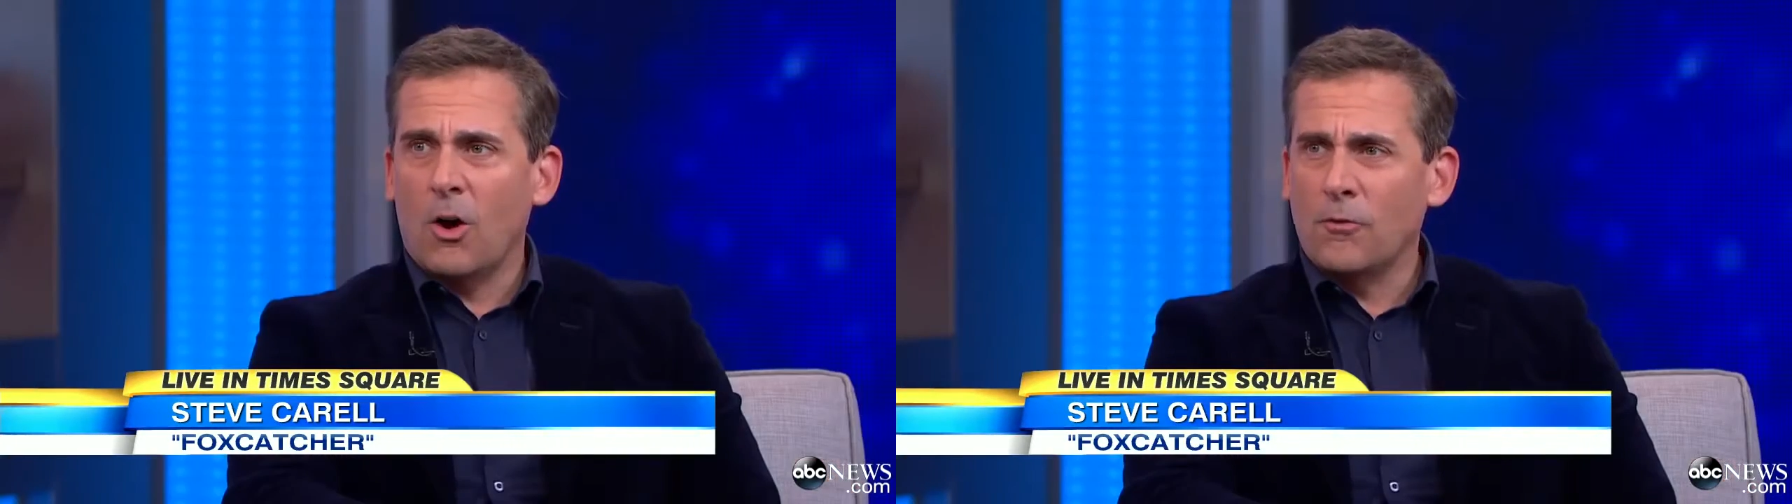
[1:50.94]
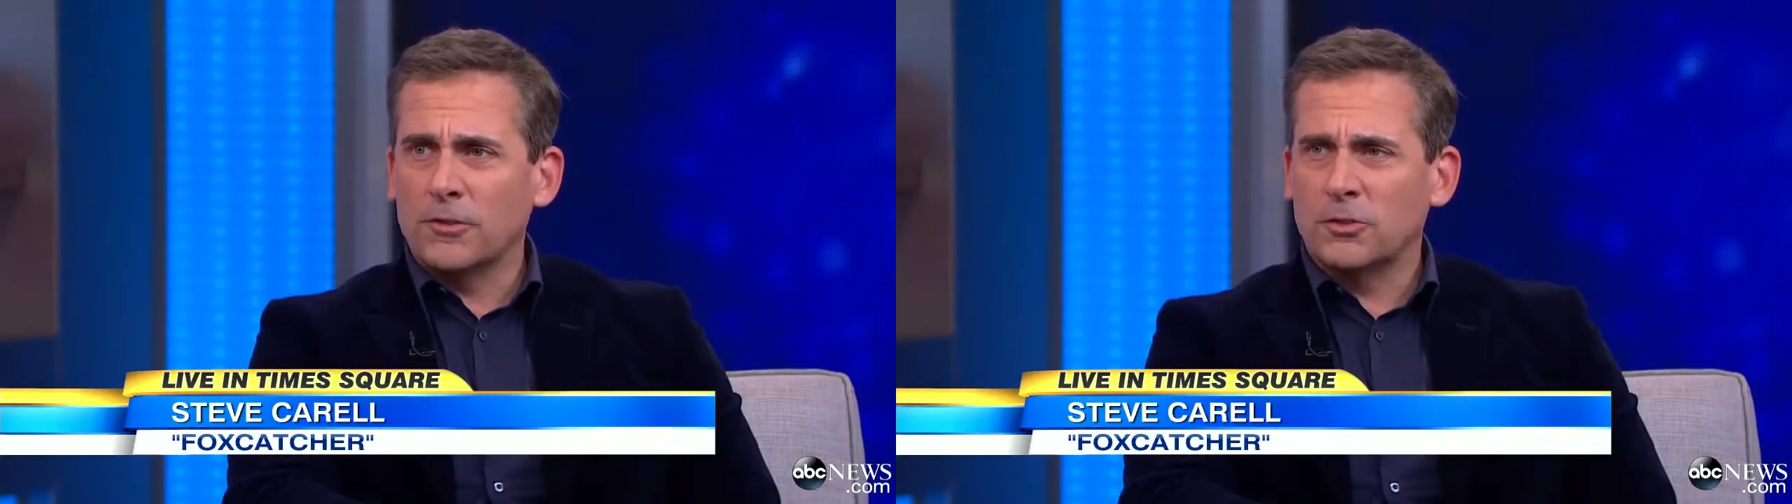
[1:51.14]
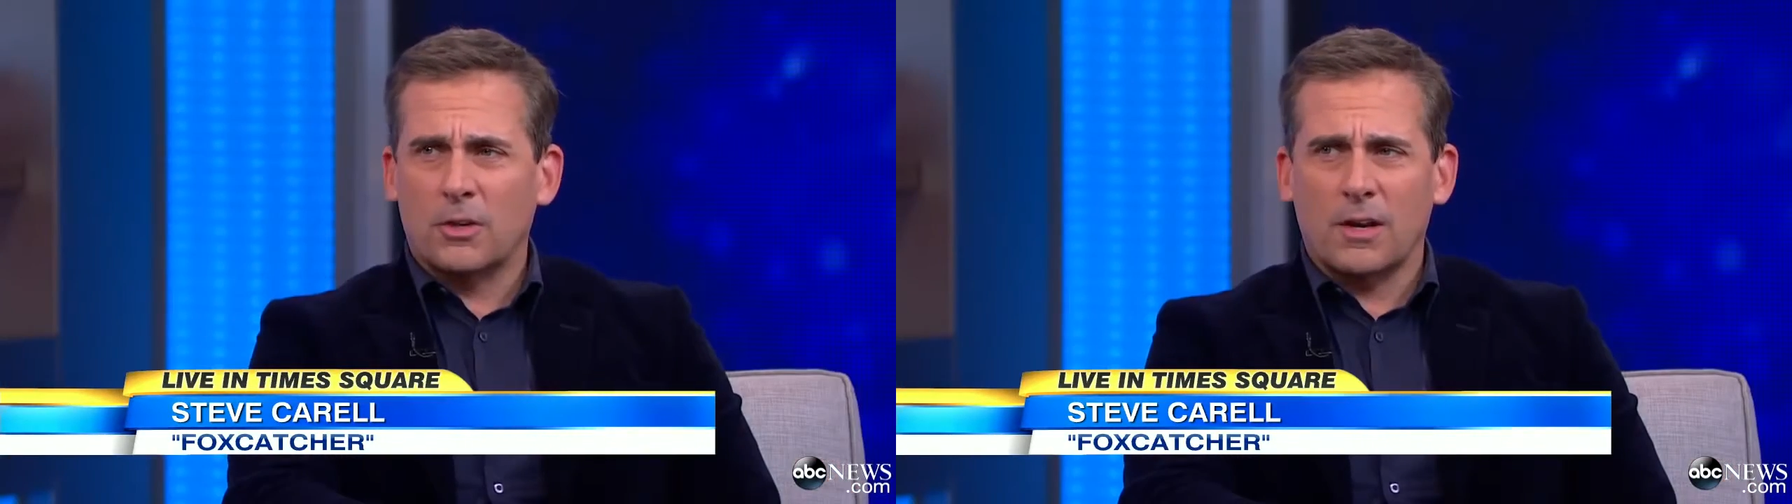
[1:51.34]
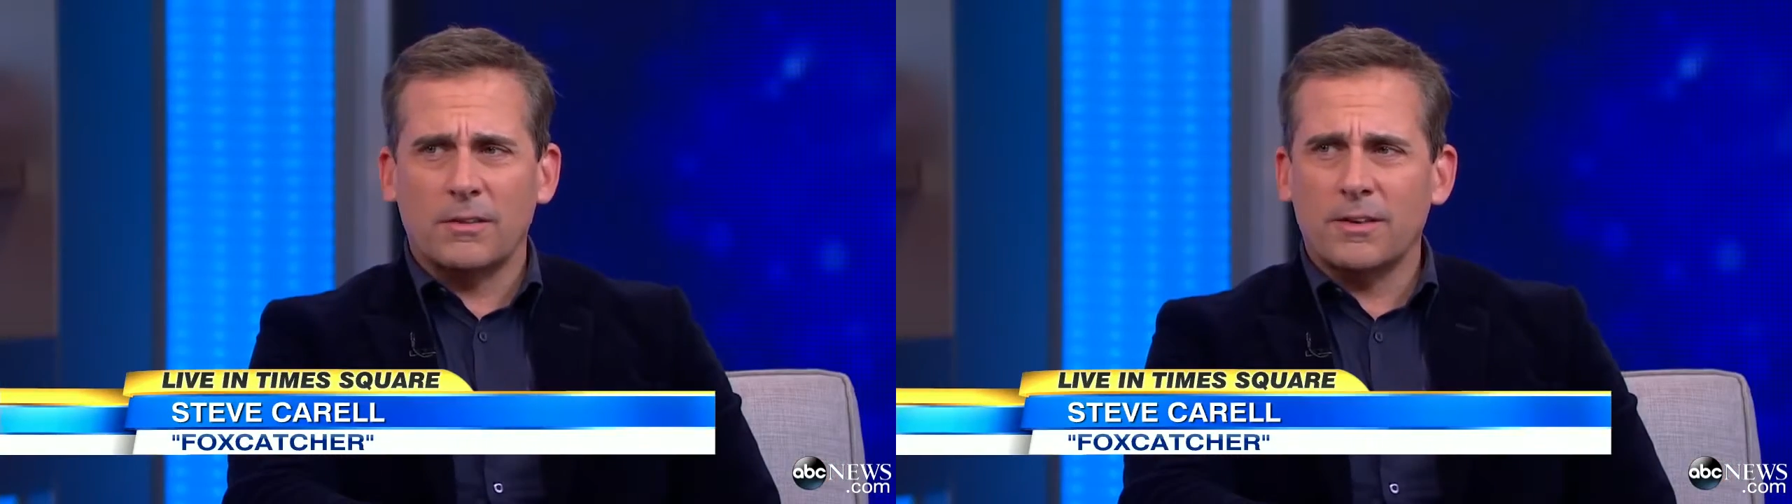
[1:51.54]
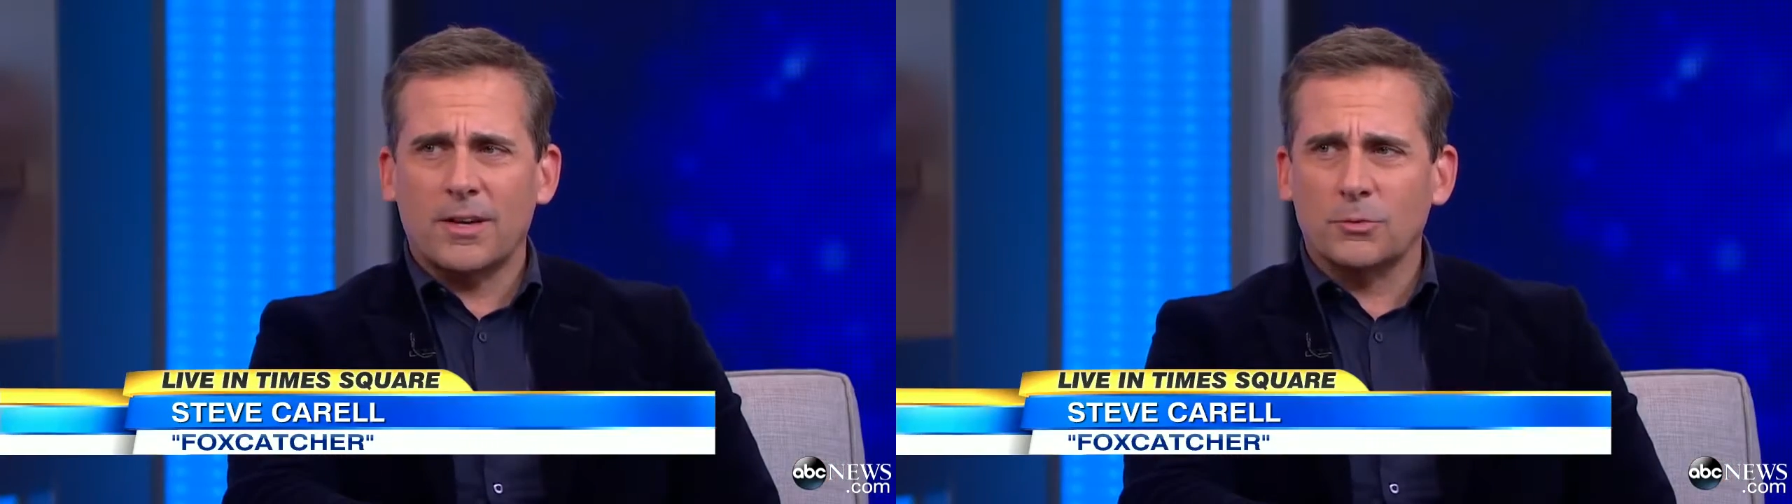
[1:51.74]
Oh, for sure. I
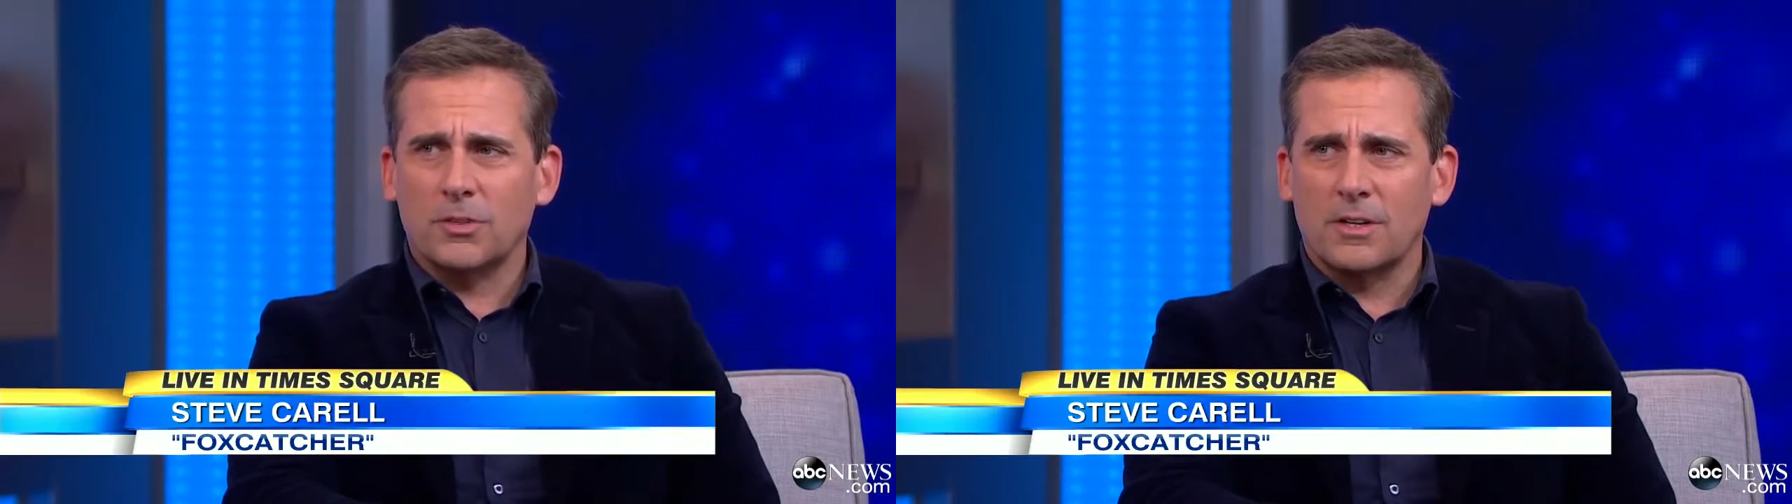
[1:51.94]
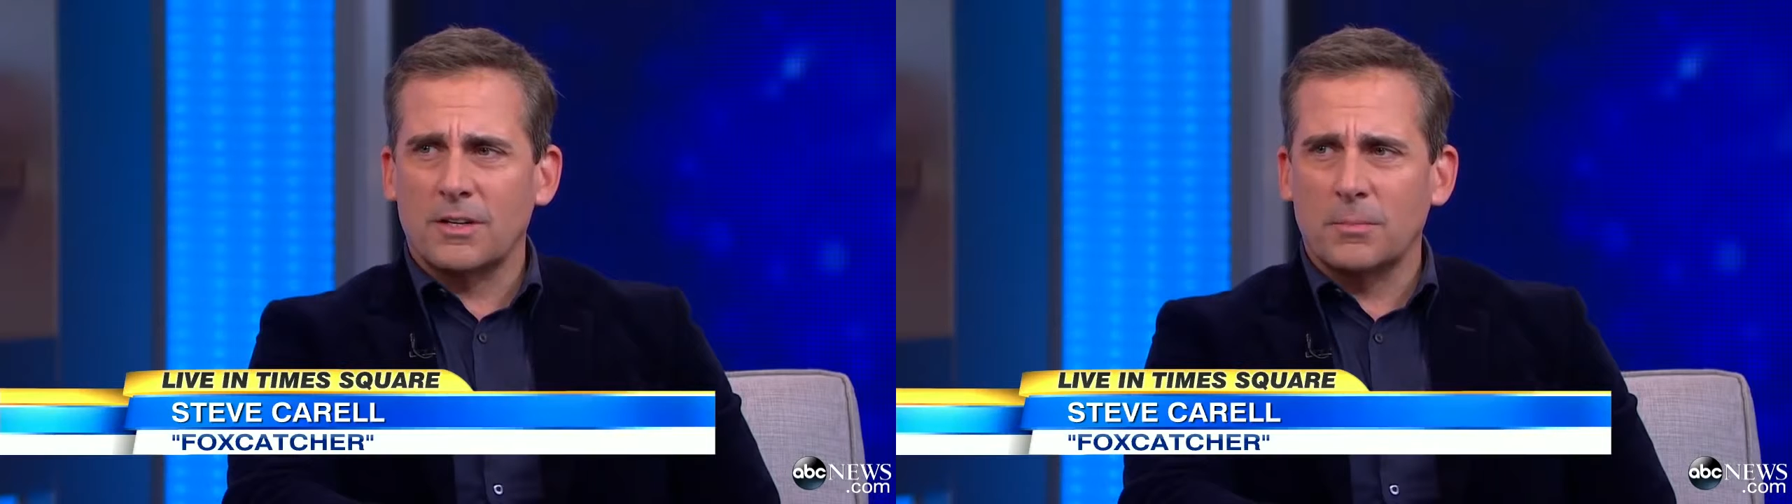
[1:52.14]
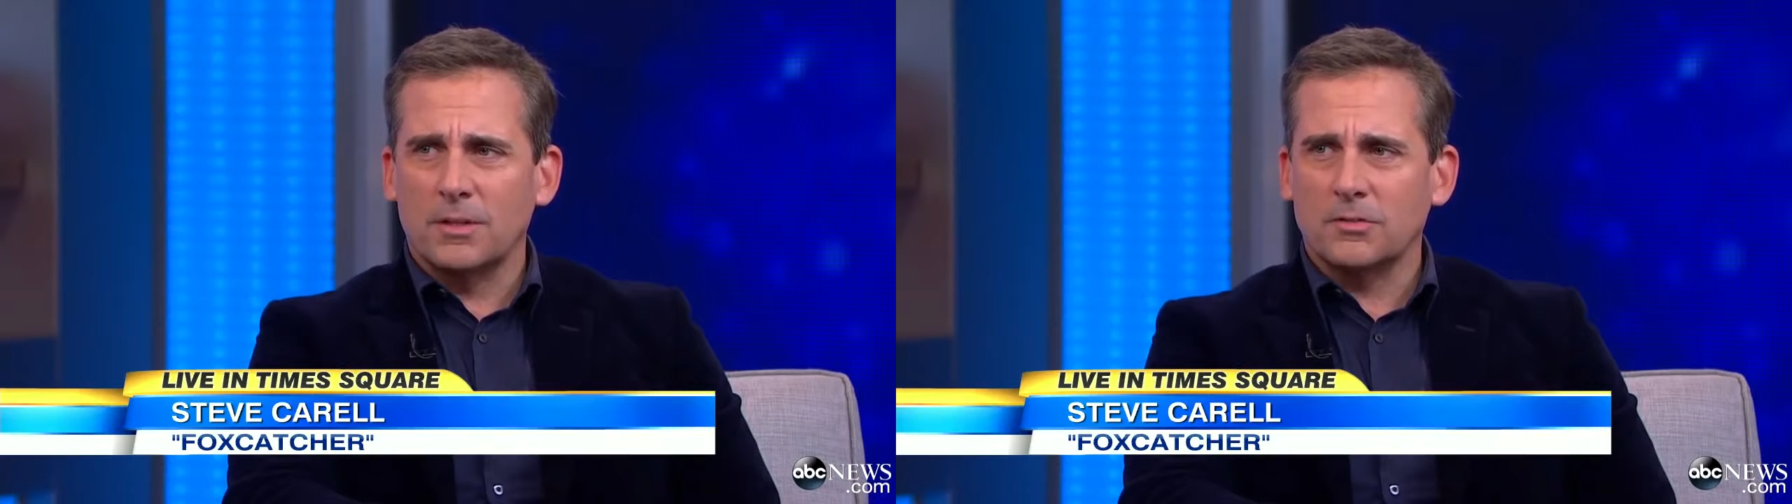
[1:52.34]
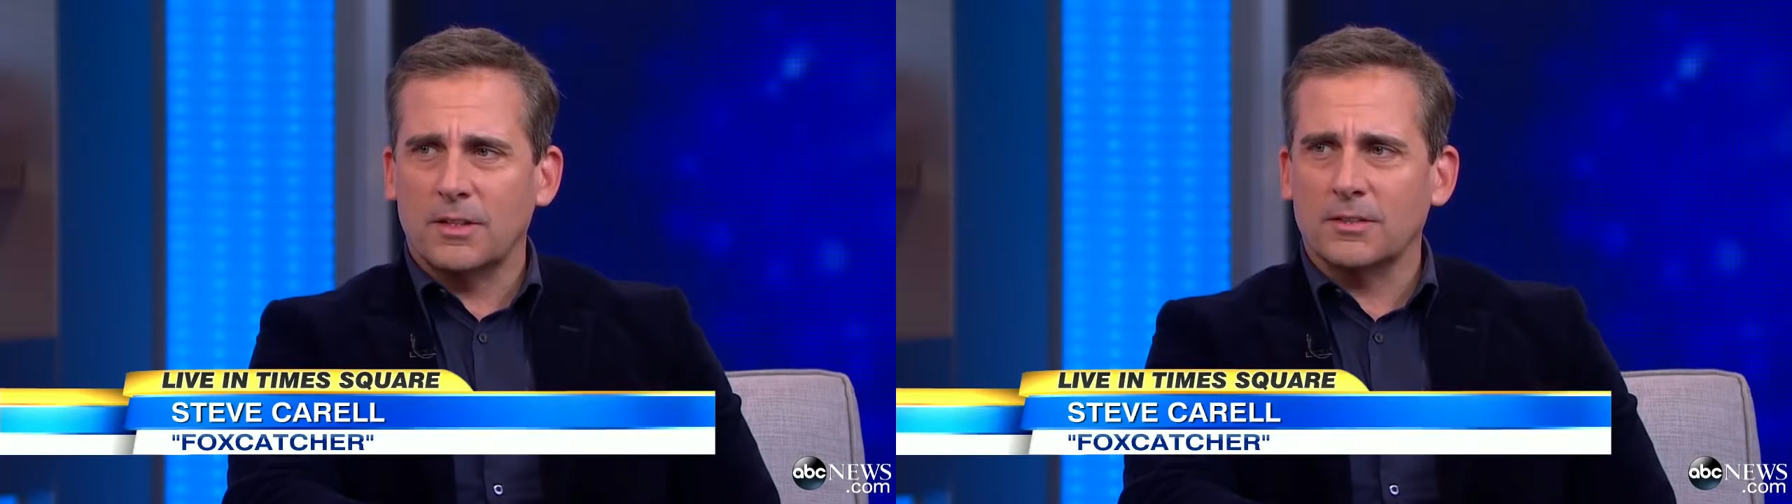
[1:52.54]
don't think I was on anybody's